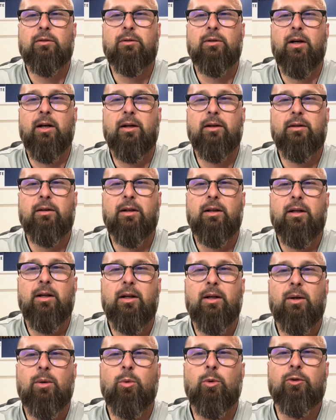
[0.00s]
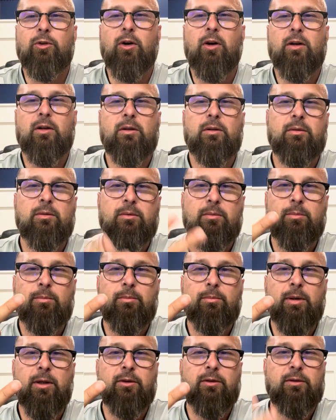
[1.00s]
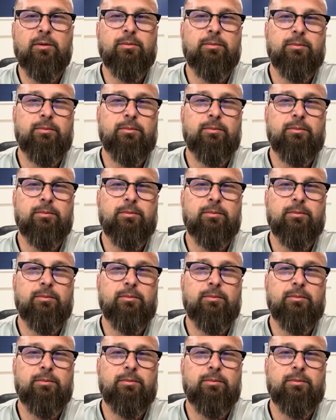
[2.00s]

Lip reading: All right? We'll talk. Peace.